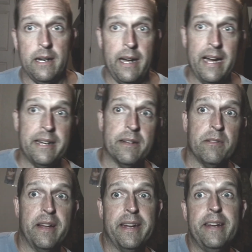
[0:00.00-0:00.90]
and it,
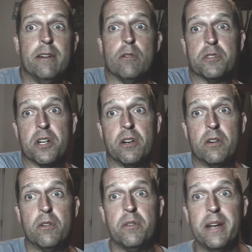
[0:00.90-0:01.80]
like,
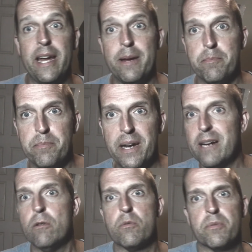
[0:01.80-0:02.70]
turned a
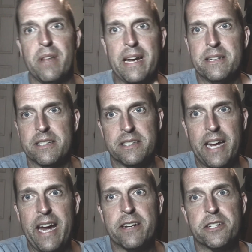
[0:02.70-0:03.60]
belt that's
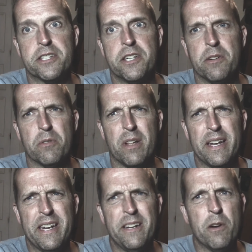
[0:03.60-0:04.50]
attached to,
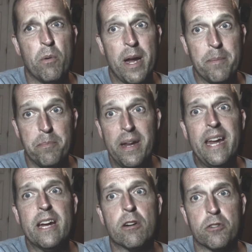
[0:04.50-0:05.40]
like, a
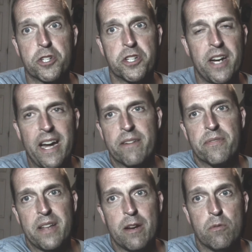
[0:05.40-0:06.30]
bigger
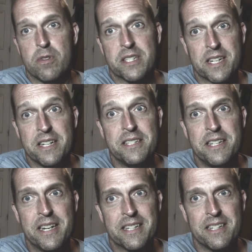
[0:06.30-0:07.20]
shaft that was
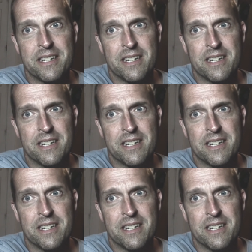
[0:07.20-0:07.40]
connected